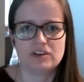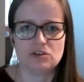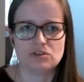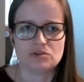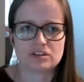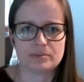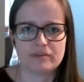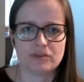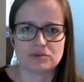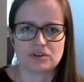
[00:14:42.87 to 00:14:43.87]
And you can do some
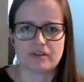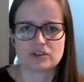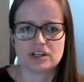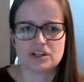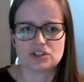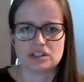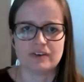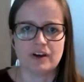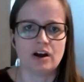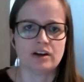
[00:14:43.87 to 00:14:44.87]
of those conversations
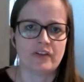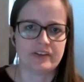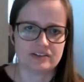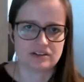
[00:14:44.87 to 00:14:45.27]
even on